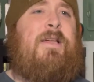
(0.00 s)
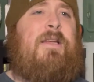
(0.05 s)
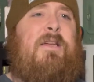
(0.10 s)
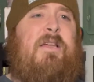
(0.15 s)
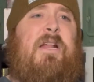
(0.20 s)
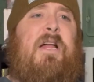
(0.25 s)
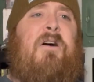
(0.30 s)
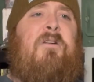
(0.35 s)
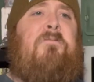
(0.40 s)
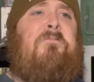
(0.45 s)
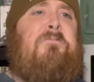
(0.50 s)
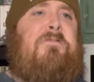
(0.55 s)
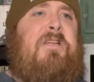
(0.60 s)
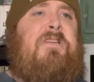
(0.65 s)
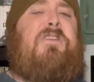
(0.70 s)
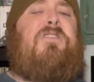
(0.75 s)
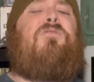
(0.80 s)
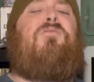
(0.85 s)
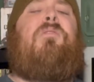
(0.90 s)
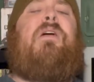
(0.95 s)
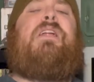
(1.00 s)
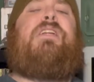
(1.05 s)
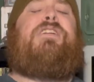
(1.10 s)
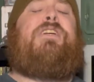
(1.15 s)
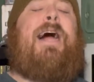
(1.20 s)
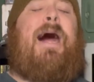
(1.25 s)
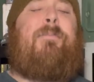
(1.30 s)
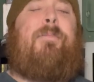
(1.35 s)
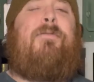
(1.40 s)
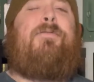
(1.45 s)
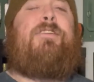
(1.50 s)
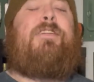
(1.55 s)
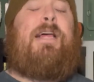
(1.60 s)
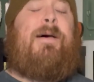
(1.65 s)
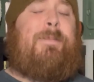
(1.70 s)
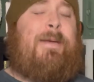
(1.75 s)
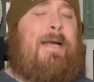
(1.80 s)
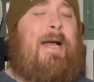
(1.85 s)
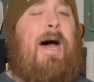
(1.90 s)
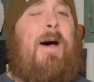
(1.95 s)
you know, does a great job of
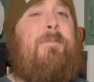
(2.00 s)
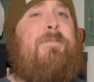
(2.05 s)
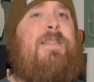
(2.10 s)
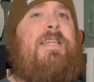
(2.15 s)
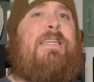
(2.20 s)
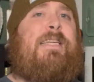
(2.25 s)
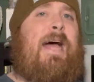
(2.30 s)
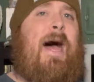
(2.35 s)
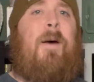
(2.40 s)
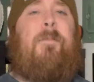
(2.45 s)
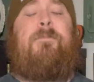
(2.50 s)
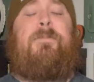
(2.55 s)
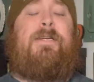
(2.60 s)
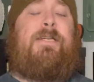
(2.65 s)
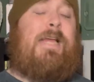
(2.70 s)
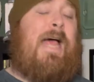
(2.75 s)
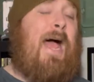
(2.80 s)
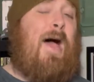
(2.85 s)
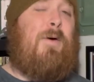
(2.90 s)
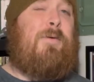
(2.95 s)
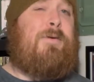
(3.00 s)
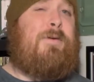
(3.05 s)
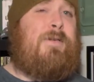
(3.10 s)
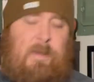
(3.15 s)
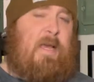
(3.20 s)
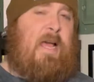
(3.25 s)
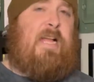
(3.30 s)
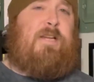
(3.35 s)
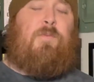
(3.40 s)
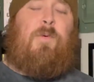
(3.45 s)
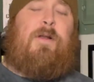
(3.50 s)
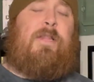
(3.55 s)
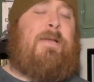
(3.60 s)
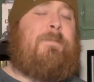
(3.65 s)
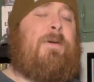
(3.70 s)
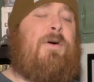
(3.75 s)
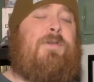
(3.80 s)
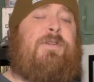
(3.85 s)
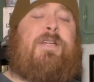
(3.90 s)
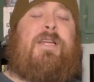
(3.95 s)
summing up this album's sound. It's one of the
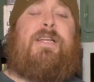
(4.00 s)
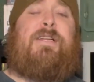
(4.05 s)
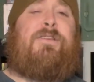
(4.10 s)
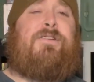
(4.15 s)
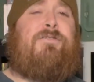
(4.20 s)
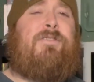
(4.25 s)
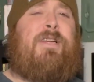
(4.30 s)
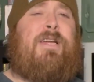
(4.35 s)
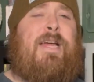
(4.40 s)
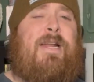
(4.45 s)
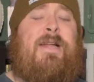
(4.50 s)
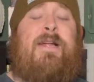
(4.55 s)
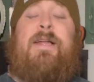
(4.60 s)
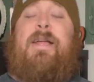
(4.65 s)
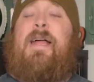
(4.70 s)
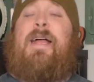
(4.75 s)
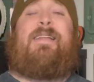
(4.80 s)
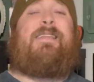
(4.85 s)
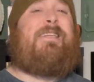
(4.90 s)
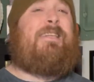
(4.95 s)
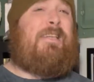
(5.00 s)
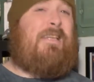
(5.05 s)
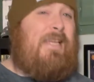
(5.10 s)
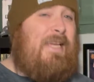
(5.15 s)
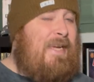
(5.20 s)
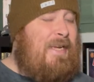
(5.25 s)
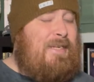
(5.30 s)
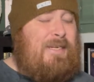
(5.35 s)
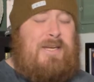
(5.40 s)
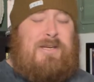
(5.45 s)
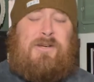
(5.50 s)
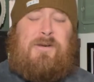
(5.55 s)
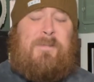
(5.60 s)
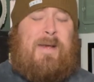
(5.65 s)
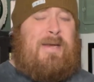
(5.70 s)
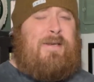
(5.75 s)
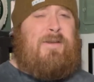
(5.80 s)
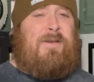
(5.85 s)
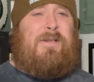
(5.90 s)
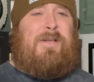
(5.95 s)
most intricate and sleekest
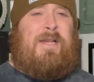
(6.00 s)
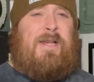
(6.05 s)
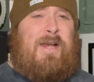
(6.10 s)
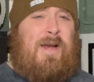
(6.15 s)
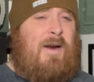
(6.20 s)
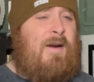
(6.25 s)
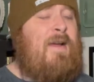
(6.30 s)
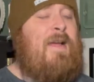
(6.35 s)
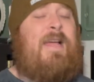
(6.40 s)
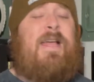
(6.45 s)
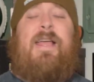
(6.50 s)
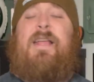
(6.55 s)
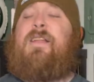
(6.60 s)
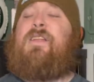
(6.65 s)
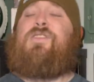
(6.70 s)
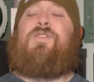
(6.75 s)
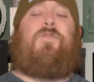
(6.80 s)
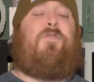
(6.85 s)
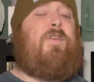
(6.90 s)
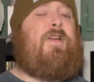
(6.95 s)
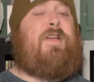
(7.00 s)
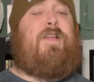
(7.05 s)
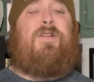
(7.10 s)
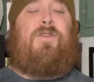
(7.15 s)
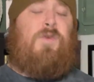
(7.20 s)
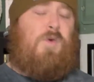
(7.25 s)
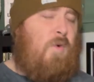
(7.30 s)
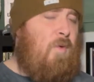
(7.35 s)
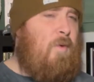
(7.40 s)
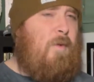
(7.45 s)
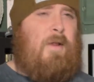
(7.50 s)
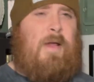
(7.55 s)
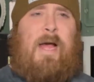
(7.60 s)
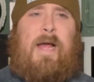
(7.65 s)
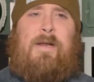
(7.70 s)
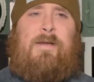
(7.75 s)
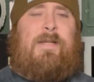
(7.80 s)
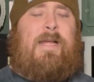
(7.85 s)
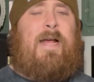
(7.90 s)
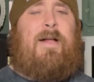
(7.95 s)
instrumentals here. It is freaking cool,
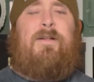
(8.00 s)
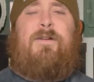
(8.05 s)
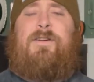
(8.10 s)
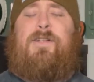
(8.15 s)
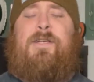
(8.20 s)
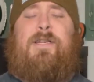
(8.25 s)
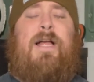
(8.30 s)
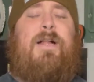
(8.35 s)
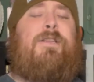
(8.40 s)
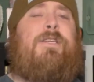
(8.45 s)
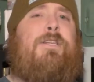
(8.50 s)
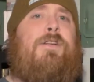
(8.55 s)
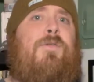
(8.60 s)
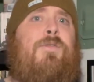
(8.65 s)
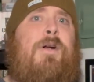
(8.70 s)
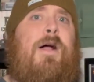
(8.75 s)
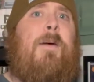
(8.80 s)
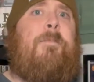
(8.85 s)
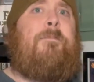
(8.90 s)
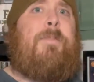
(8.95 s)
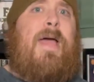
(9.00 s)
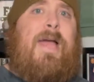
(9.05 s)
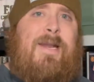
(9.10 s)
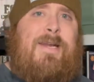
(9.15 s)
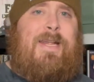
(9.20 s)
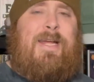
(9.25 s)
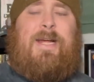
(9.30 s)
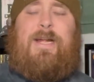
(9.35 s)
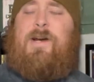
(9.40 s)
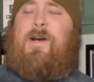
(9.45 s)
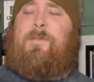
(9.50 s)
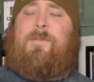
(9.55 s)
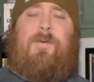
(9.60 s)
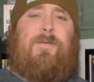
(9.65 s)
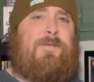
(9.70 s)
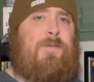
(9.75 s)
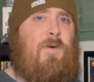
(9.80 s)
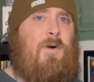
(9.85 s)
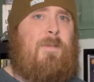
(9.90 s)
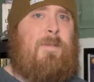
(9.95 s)
and Taylor just sounds so commanding in her
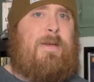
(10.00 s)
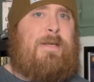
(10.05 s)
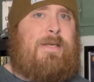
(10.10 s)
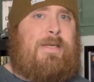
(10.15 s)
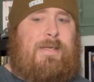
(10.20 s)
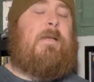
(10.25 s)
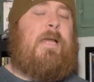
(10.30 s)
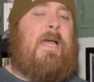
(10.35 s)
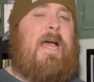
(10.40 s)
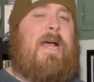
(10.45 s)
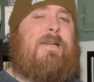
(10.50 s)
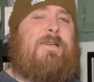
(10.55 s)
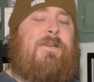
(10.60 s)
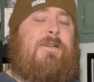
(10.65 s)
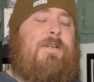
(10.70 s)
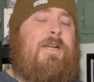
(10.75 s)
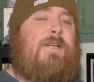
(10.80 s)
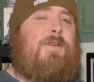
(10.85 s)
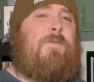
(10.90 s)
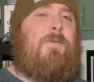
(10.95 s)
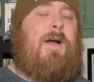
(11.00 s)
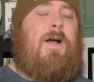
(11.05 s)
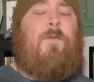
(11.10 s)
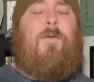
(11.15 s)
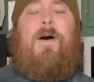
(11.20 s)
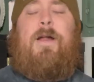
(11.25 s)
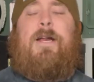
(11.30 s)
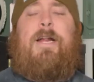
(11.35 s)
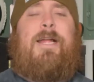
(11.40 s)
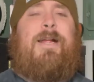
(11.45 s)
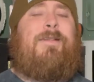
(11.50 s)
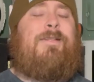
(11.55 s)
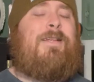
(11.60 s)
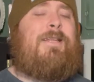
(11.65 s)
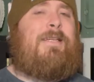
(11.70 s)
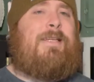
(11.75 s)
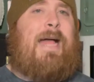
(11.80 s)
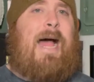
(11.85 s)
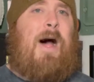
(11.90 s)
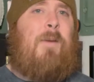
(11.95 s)
performance. It's just where I wanted to hear
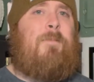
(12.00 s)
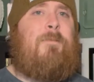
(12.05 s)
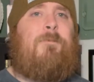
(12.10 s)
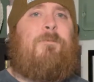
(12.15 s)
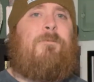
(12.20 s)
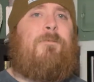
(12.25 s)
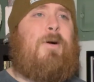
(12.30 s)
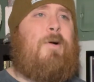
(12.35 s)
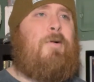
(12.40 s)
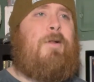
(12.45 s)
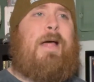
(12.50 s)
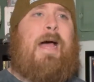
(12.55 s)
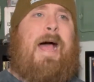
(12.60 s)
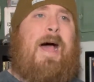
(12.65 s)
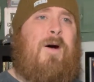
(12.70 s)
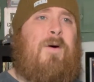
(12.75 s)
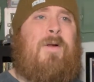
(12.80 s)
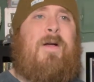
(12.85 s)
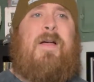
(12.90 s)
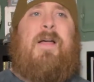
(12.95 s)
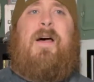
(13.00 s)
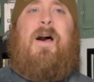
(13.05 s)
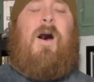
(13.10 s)
this album roll out.